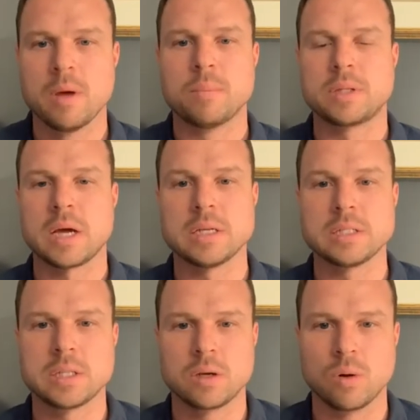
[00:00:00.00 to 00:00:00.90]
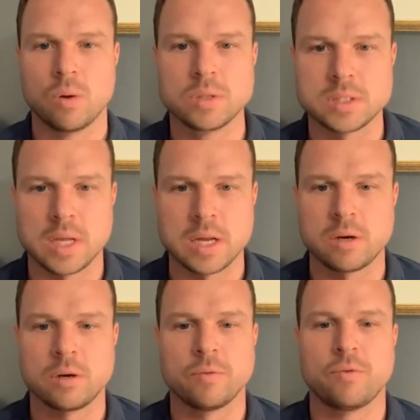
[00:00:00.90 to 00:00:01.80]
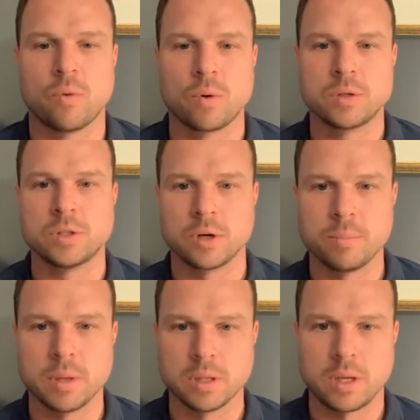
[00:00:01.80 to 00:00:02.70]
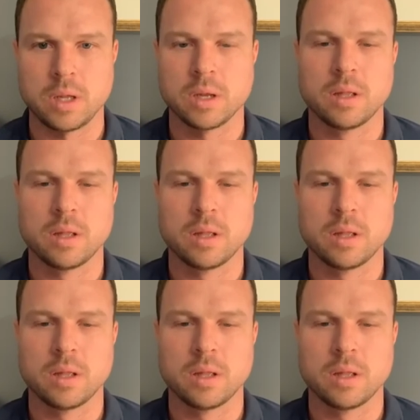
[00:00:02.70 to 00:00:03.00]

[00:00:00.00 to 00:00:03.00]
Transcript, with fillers: But that is the gold standard for durability.